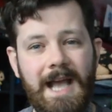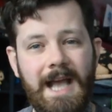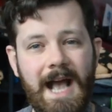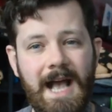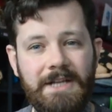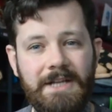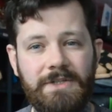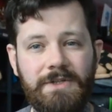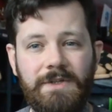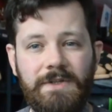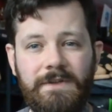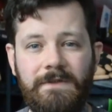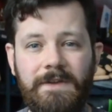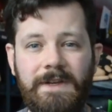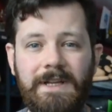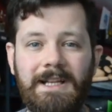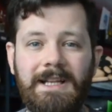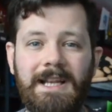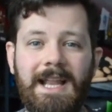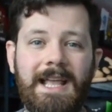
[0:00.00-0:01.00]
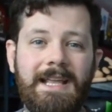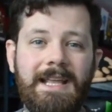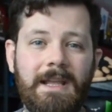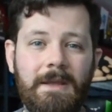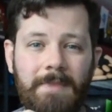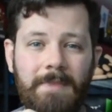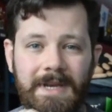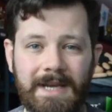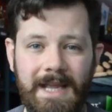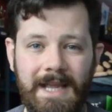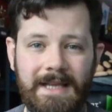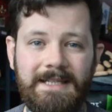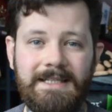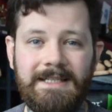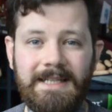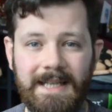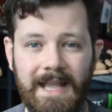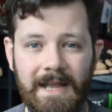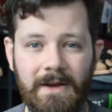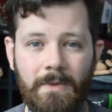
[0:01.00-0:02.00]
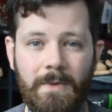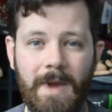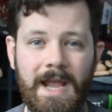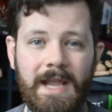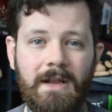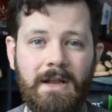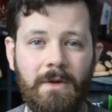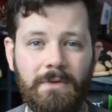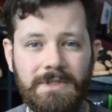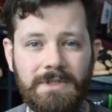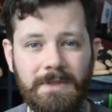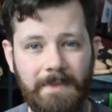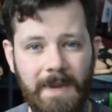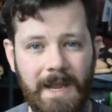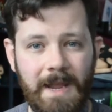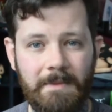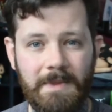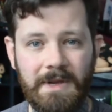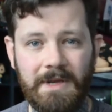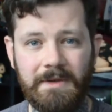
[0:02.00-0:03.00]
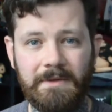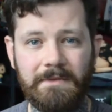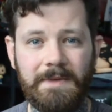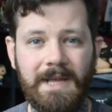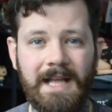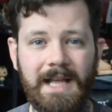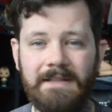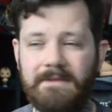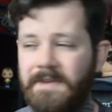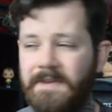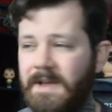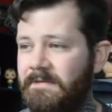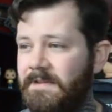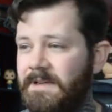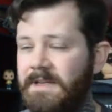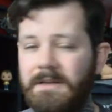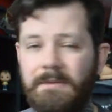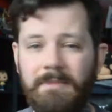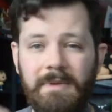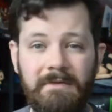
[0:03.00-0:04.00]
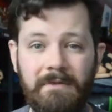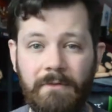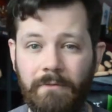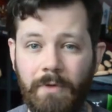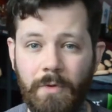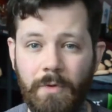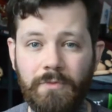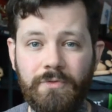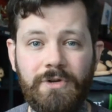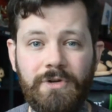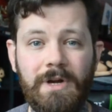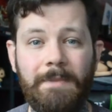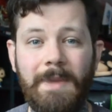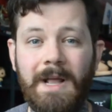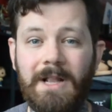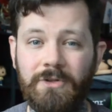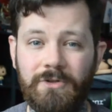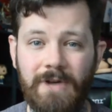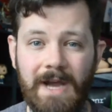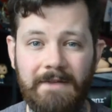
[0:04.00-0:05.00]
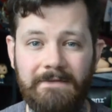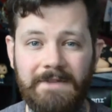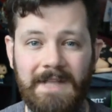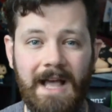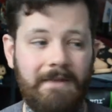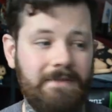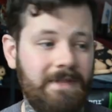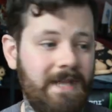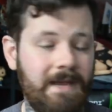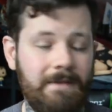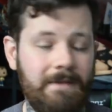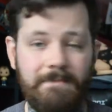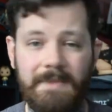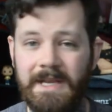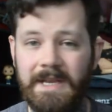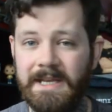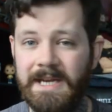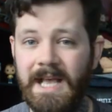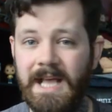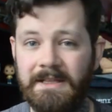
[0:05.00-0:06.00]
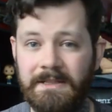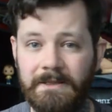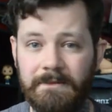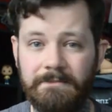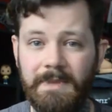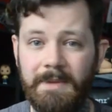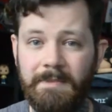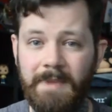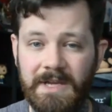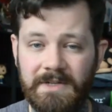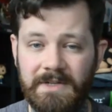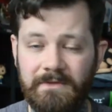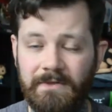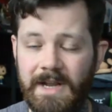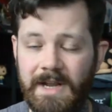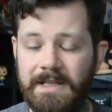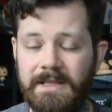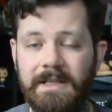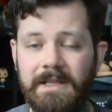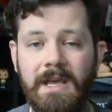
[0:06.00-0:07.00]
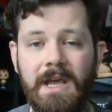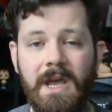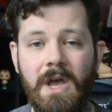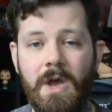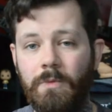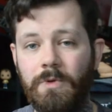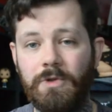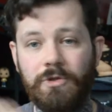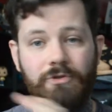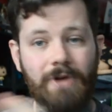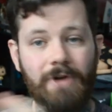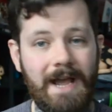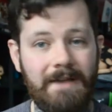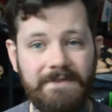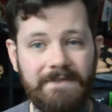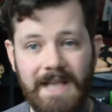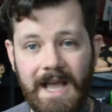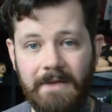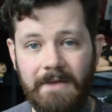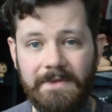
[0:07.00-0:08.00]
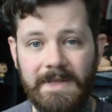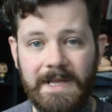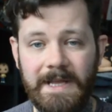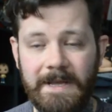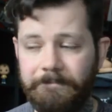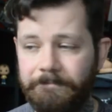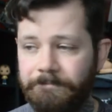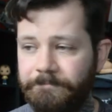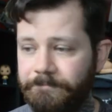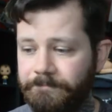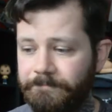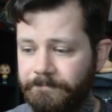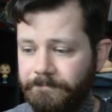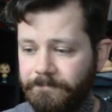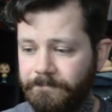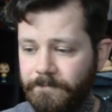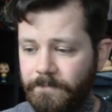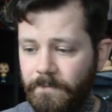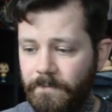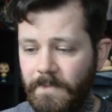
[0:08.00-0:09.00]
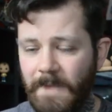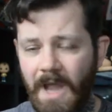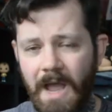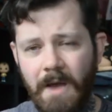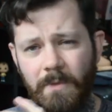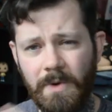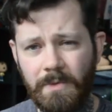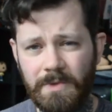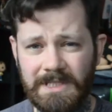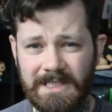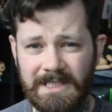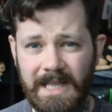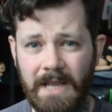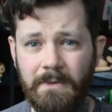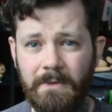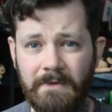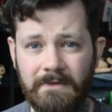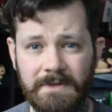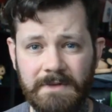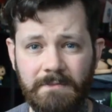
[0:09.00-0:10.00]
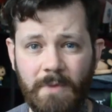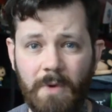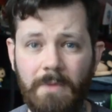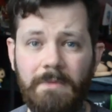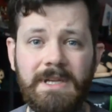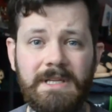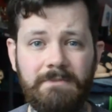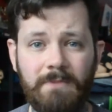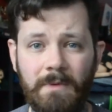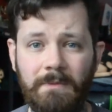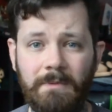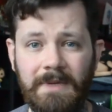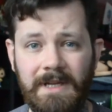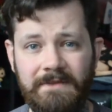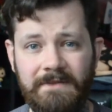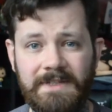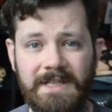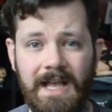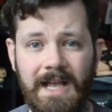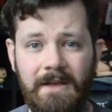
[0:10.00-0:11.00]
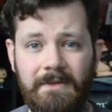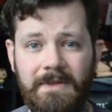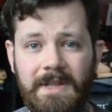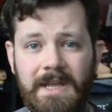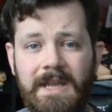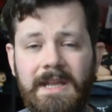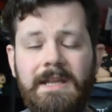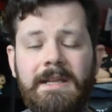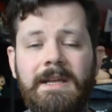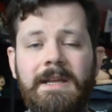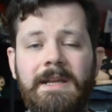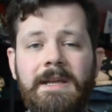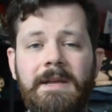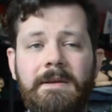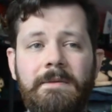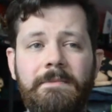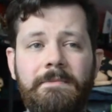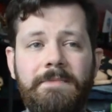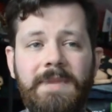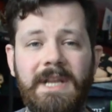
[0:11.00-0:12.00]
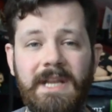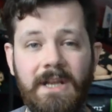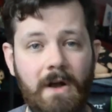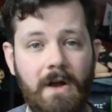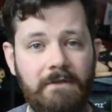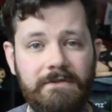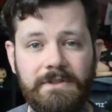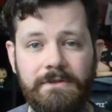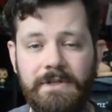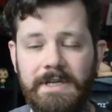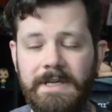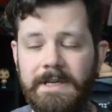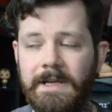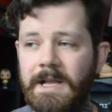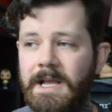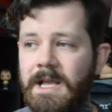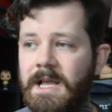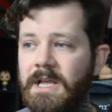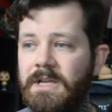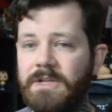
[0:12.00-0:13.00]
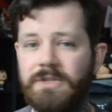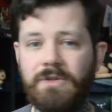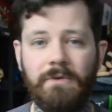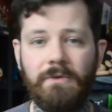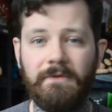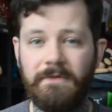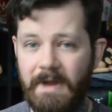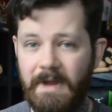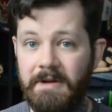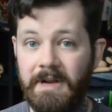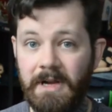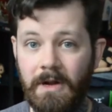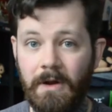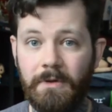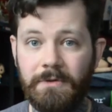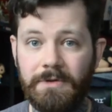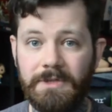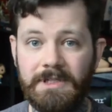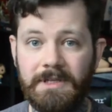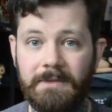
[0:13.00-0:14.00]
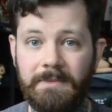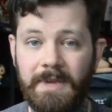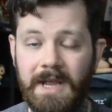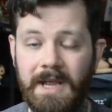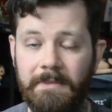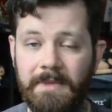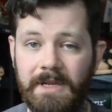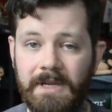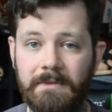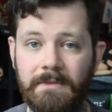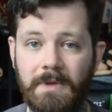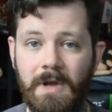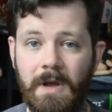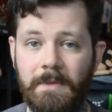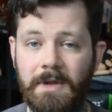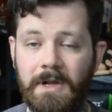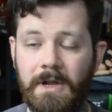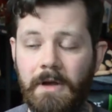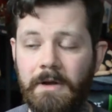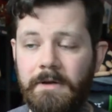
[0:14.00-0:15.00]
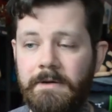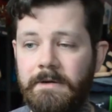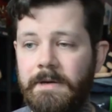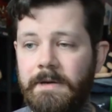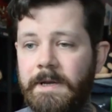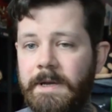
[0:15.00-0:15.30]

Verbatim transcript: I just feel like it'd be nice to get away, go to Birmingham, kind of have a little bit of a road trip. I'll drive down there, me and Adlan, my best friend, will drive down there and we will stay with his mum. His mum lives down there um, in Coventry, so very close to Birmingham Comic Con.